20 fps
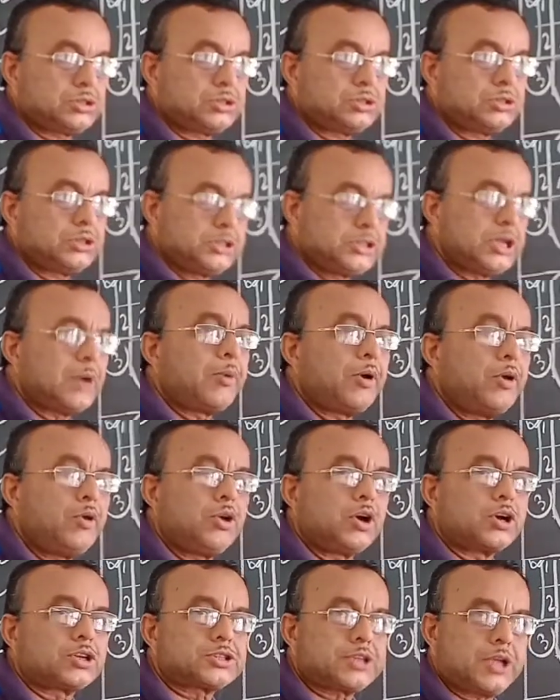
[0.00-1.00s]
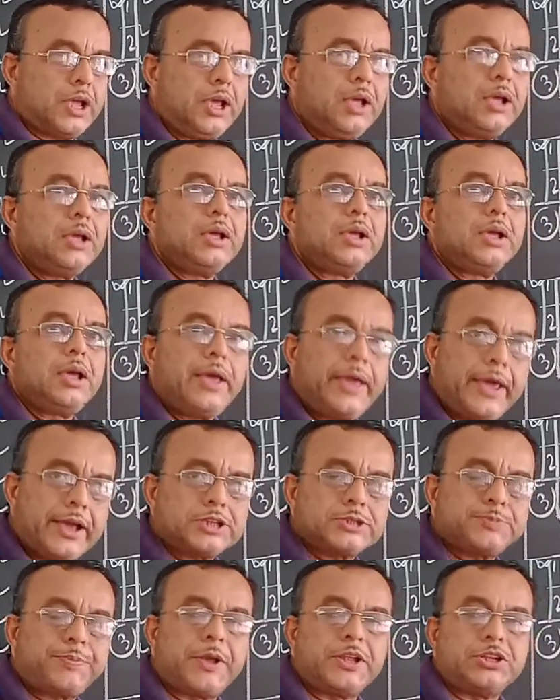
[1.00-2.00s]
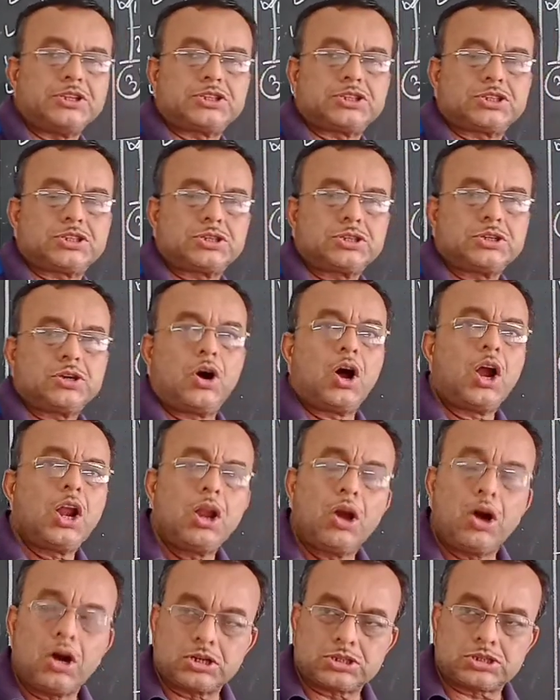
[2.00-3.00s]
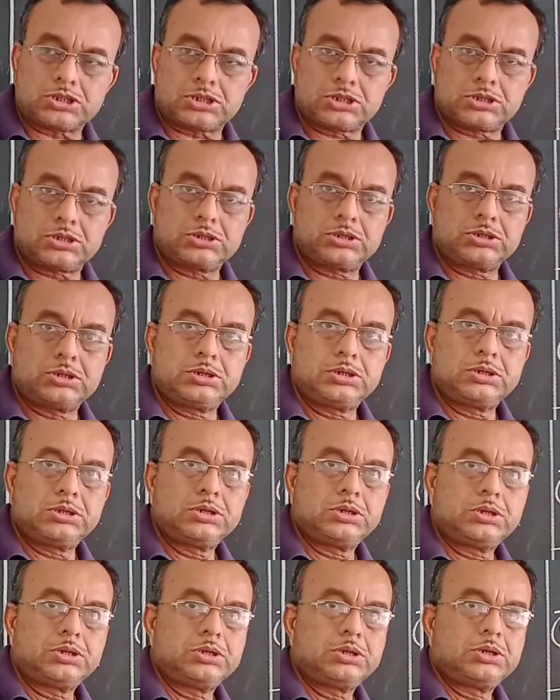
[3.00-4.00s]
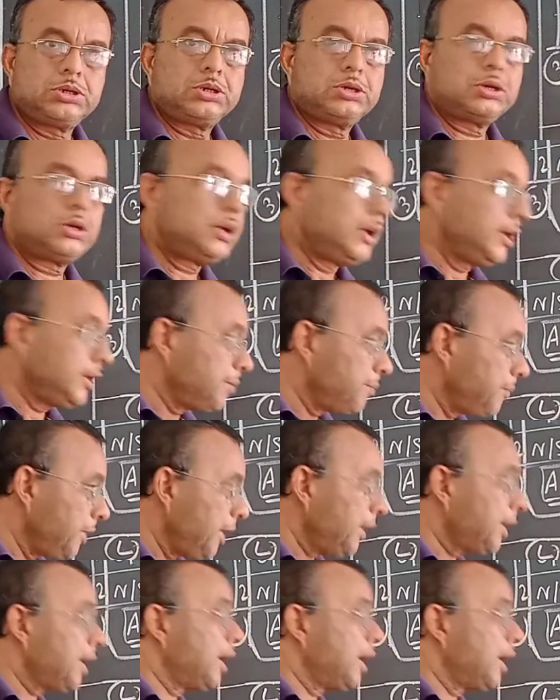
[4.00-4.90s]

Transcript: reserve will not say expense or loss, it may